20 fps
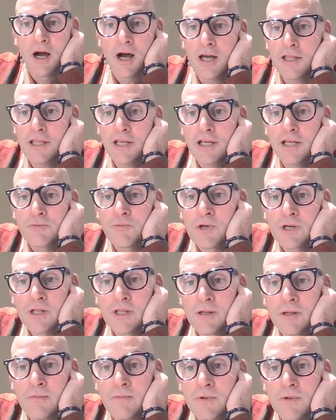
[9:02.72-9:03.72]
I think it's one of
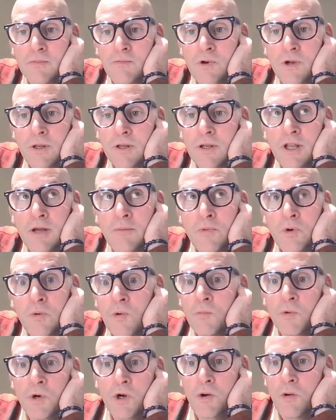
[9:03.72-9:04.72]
the number
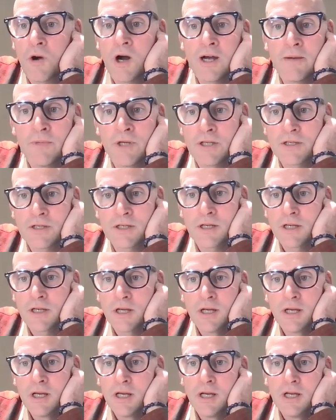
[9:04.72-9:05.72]
one requirements.
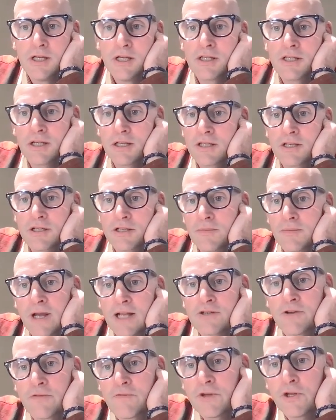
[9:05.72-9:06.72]
It doesn't
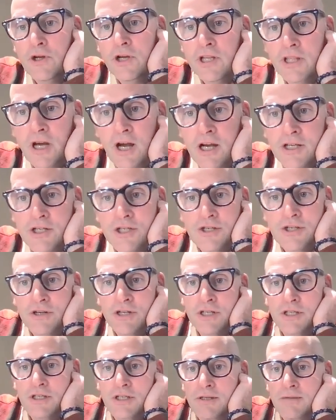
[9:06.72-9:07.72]
matter if you look at the high
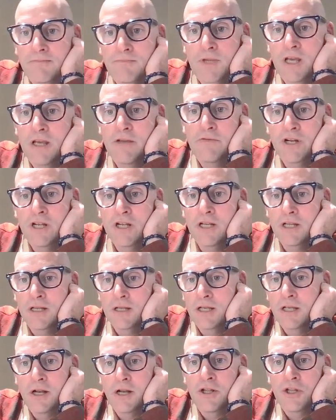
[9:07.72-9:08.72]
streets, even in
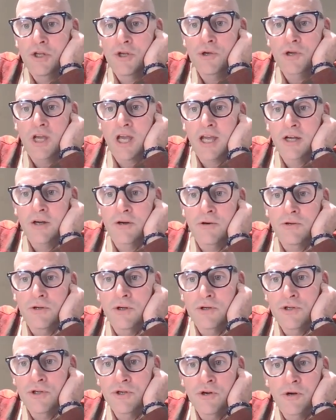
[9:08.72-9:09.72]
the UK
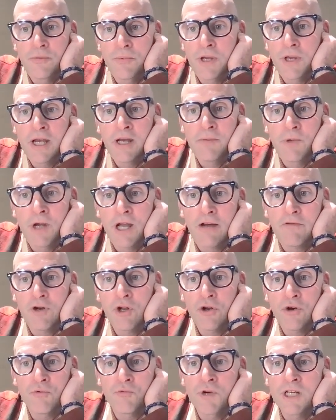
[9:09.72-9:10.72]
or European, we have a
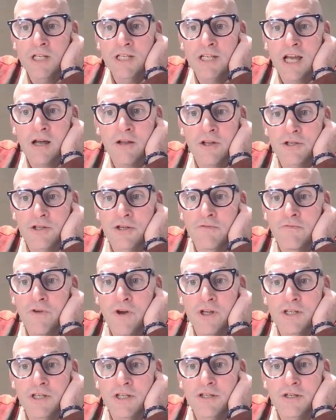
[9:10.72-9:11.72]
lot of retail that's
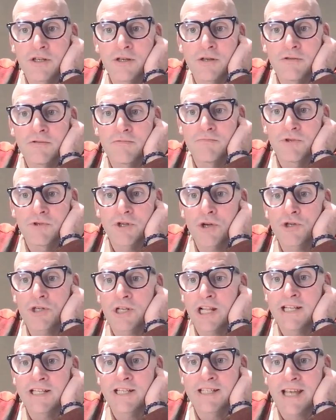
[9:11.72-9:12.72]
converting to
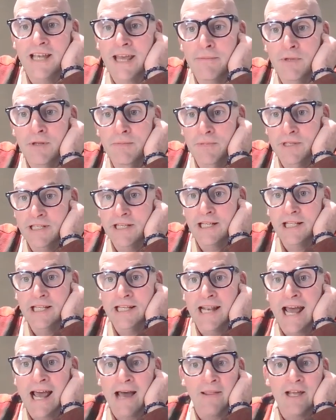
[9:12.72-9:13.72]
social entertainment, particularly
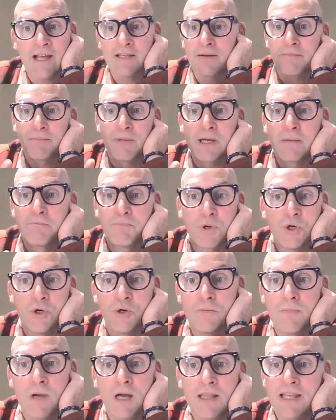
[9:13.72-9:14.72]
now. That's a big
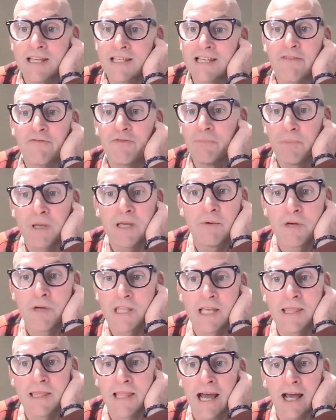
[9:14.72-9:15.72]
boom. There's F&B
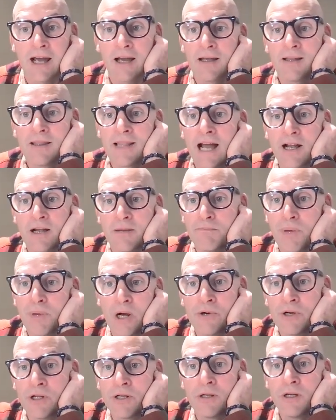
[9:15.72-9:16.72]
within that
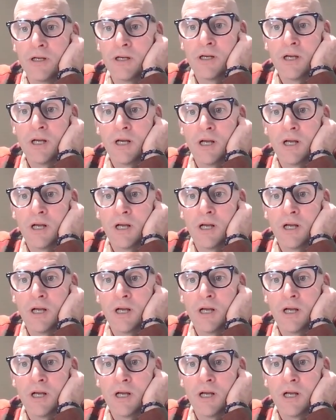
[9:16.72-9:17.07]
component.